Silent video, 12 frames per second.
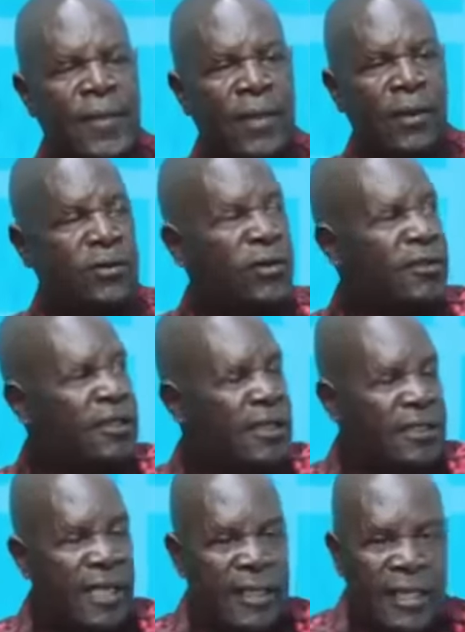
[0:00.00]
He also
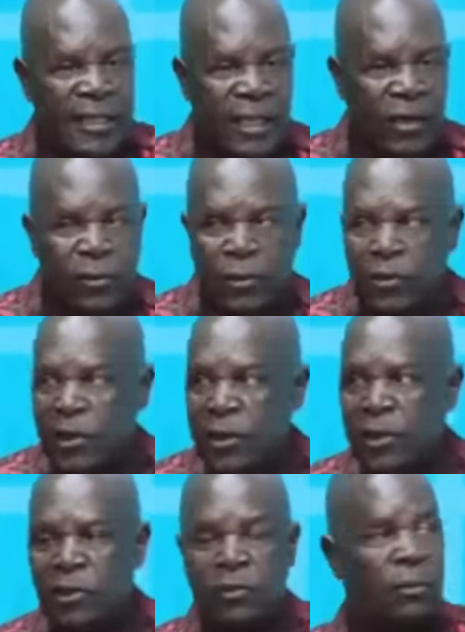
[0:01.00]
sees that there's an
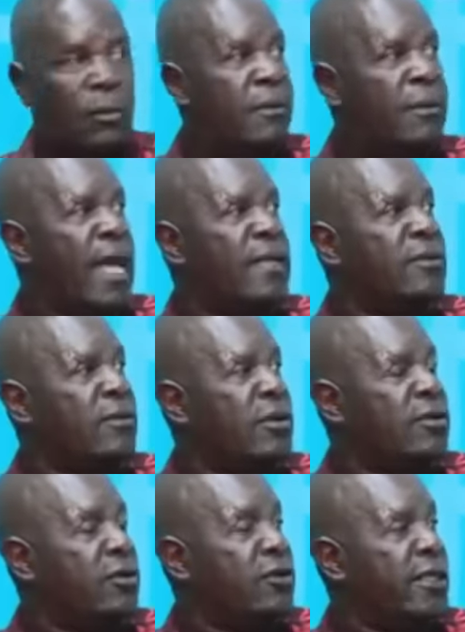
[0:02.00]
opportunity to mobilize
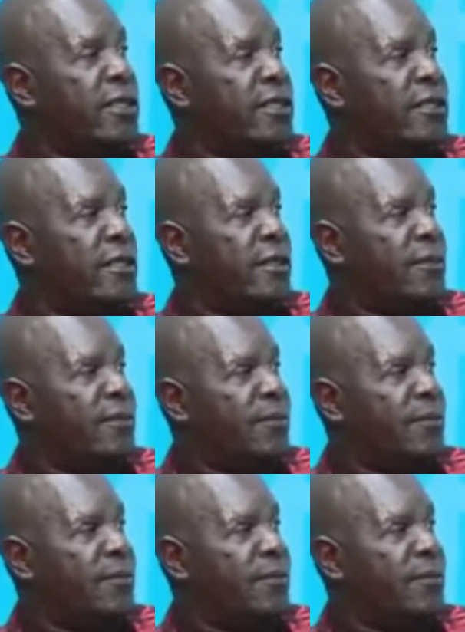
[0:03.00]
resources,